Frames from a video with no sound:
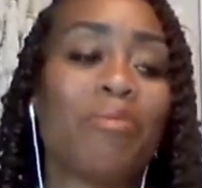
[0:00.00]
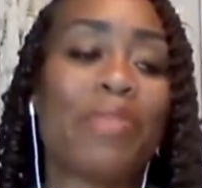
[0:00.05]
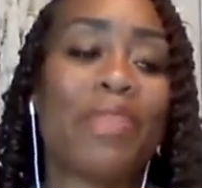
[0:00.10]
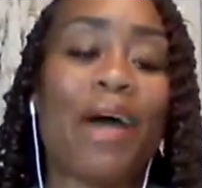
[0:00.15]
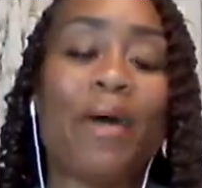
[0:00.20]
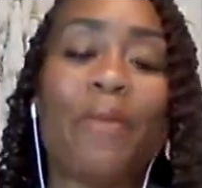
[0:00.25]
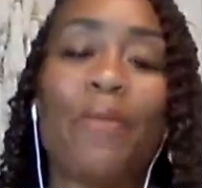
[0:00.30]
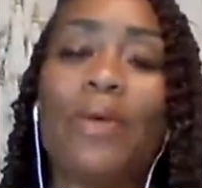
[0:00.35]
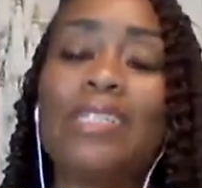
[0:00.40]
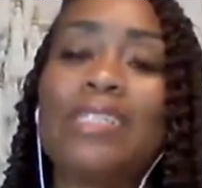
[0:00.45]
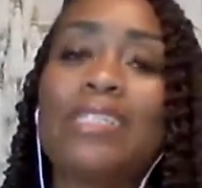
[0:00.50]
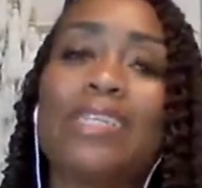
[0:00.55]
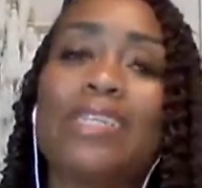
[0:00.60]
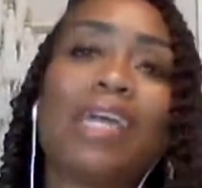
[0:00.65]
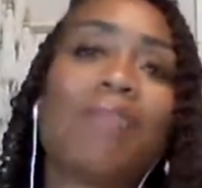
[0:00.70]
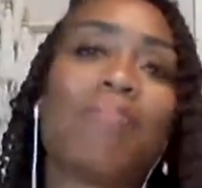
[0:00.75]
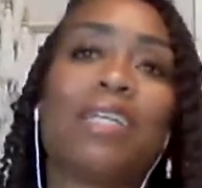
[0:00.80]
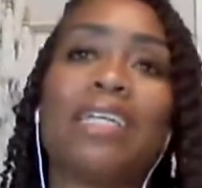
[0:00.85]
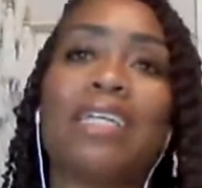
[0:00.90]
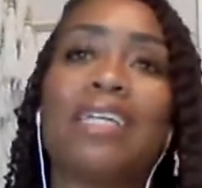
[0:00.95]
But that one
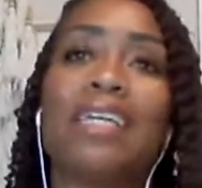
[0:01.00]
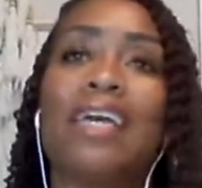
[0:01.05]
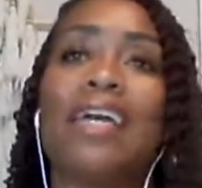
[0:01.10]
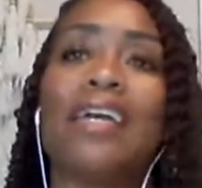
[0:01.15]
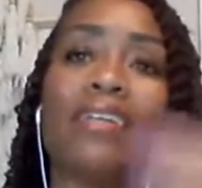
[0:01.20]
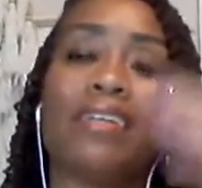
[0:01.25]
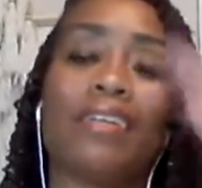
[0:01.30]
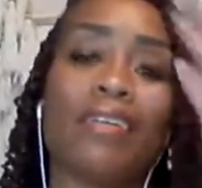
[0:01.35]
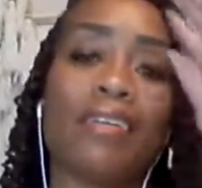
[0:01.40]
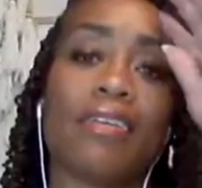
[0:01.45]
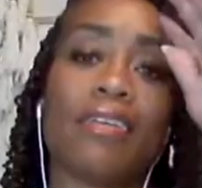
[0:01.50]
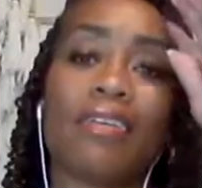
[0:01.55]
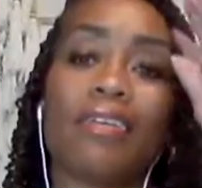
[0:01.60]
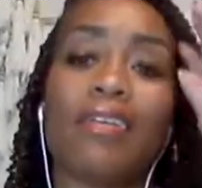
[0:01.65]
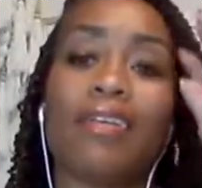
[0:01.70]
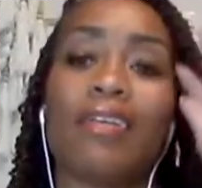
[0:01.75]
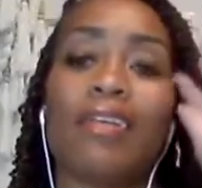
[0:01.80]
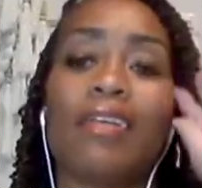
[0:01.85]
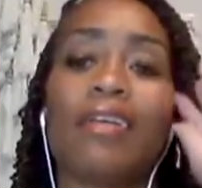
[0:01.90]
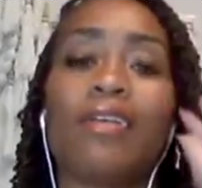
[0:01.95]
statement again
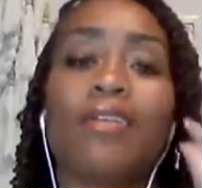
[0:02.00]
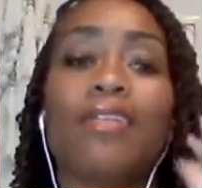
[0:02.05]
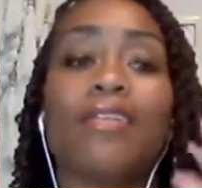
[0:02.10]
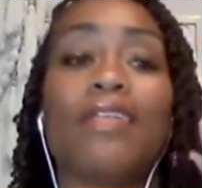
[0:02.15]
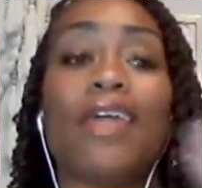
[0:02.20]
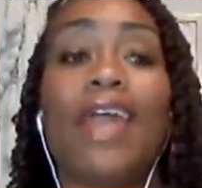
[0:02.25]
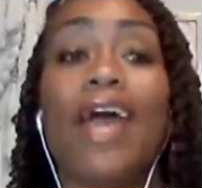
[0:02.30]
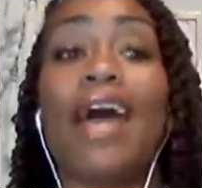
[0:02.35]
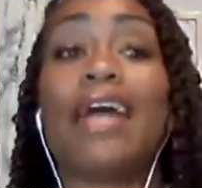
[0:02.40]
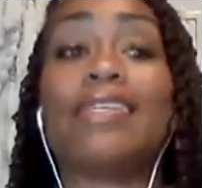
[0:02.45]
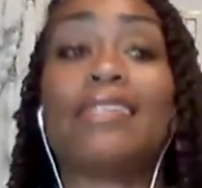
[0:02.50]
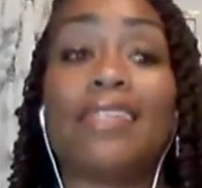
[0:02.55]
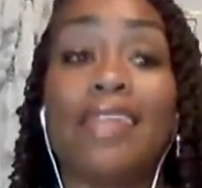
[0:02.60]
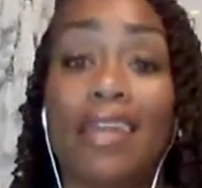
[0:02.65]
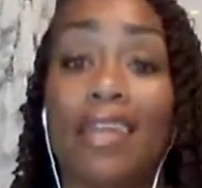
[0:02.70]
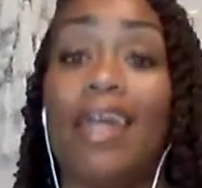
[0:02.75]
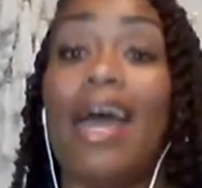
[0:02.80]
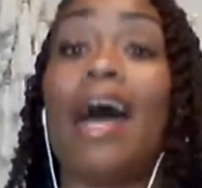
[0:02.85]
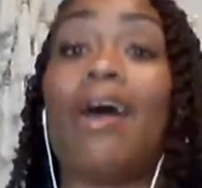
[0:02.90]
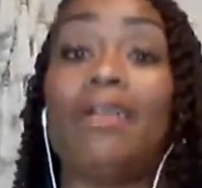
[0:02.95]
that I
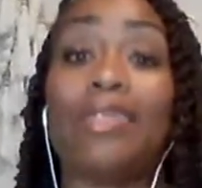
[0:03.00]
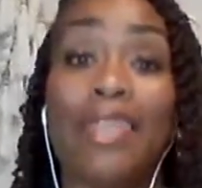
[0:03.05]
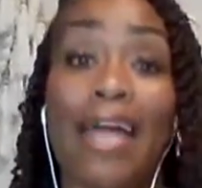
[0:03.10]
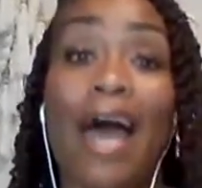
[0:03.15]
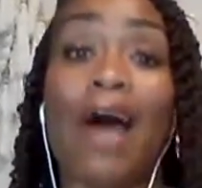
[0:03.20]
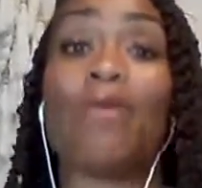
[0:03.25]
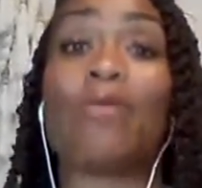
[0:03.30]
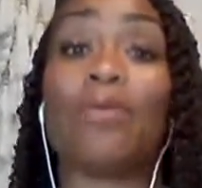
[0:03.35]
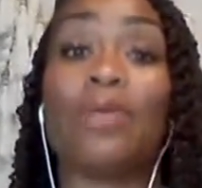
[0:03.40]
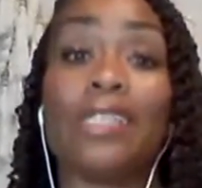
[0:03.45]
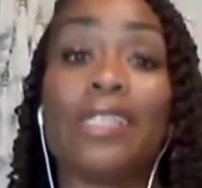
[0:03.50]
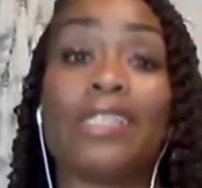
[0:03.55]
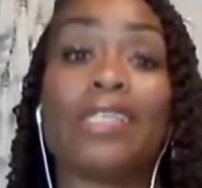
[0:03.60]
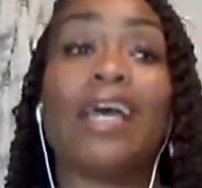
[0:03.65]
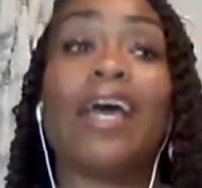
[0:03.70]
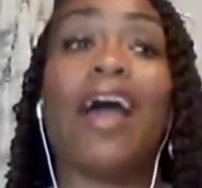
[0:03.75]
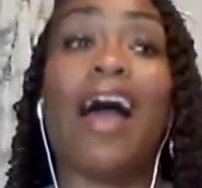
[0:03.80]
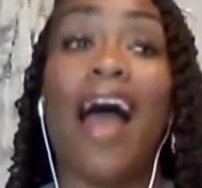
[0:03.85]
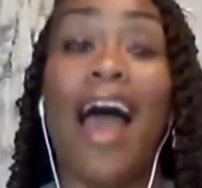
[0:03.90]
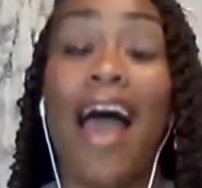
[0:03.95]
said out loud was,
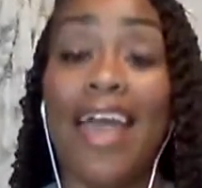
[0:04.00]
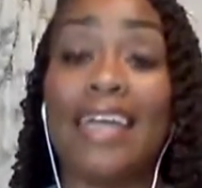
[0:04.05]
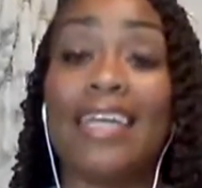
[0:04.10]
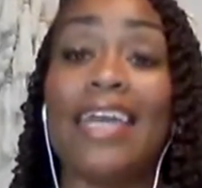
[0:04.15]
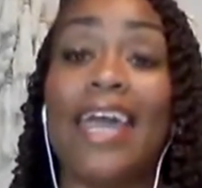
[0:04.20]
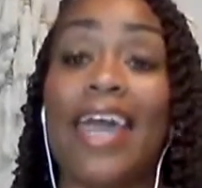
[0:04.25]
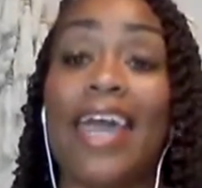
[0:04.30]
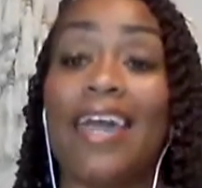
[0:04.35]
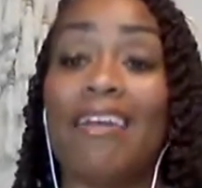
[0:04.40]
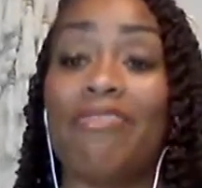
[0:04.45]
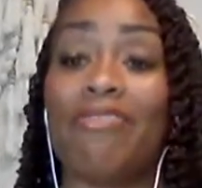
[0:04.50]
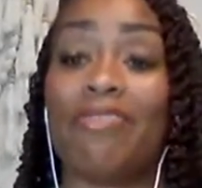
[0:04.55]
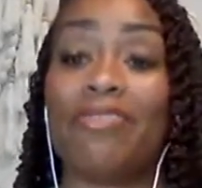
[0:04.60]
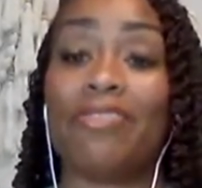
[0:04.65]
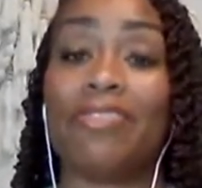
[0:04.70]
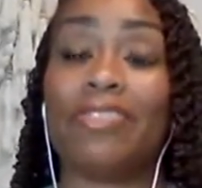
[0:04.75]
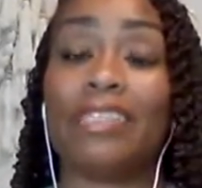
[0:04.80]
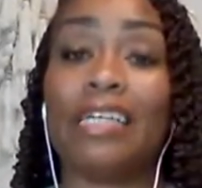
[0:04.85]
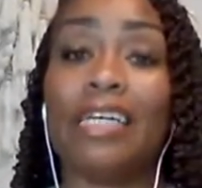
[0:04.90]
I gave.